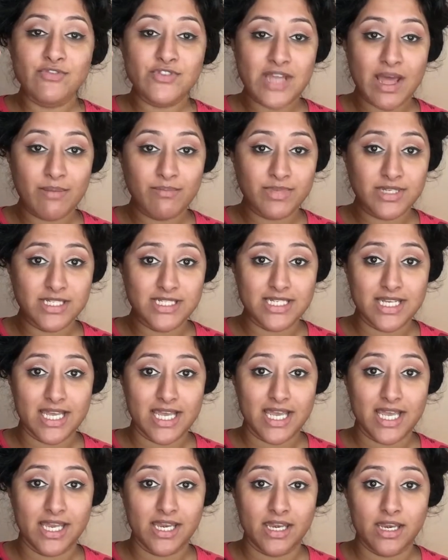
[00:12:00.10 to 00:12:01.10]
dampened it
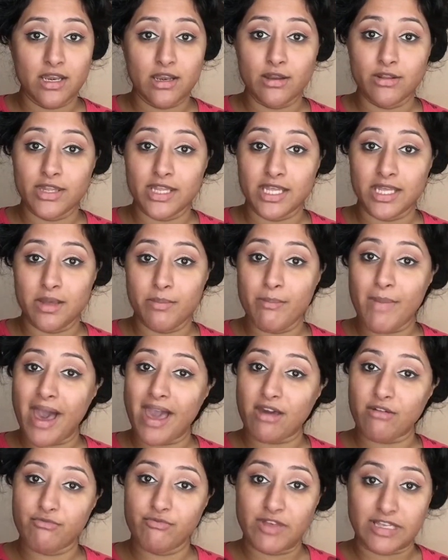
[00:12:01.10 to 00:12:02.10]
in the
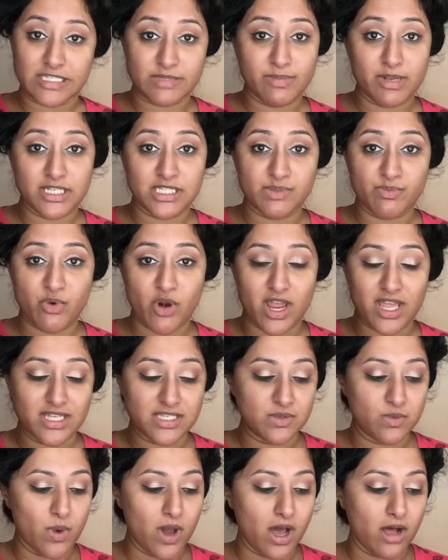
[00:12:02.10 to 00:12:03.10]
MAC Fix Plus spray
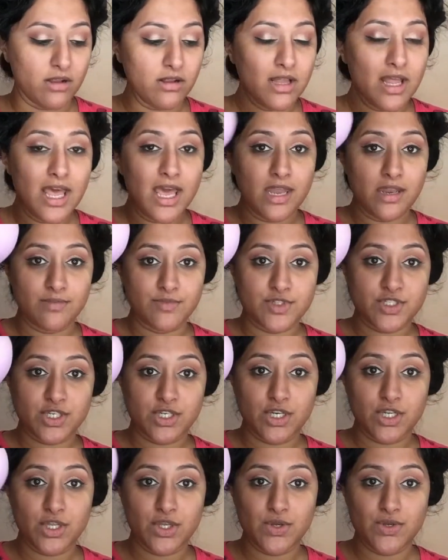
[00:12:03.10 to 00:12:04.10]
as well. I'm just
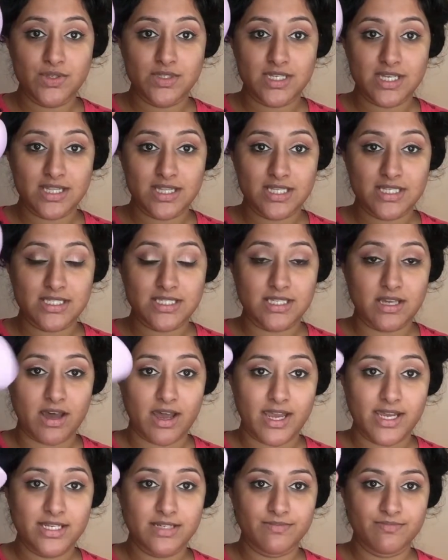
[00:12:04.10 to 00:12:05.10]
going to use this
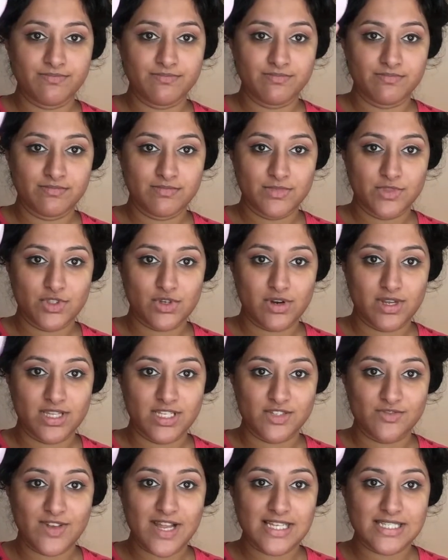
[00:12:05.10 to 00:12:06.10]

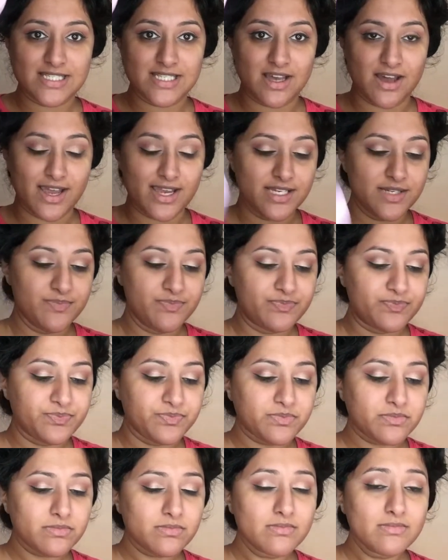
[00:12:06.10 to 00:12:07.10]
flat side,
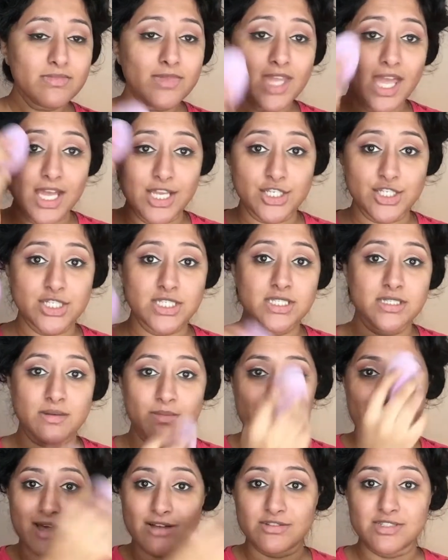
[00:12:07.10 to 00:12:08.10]
and just
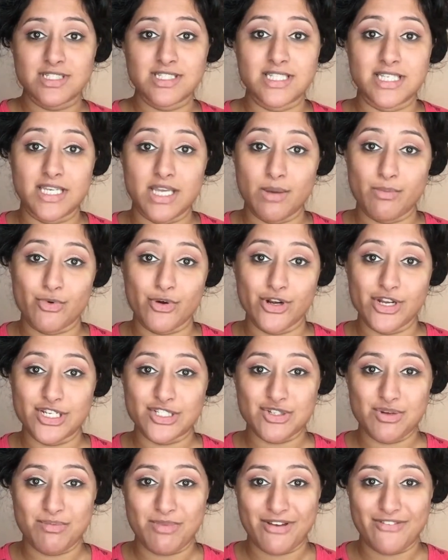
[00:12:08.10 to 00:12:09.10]
bounce the
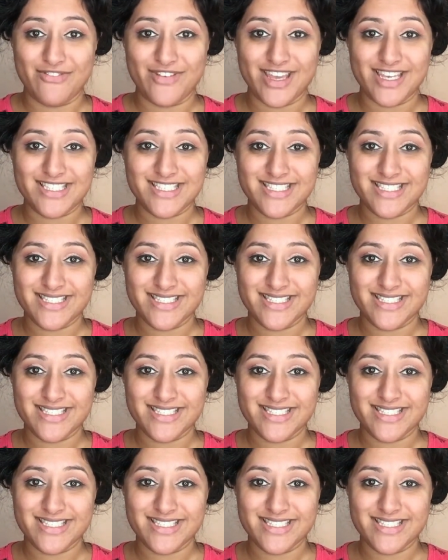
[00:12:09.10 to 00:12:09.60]
product on my face.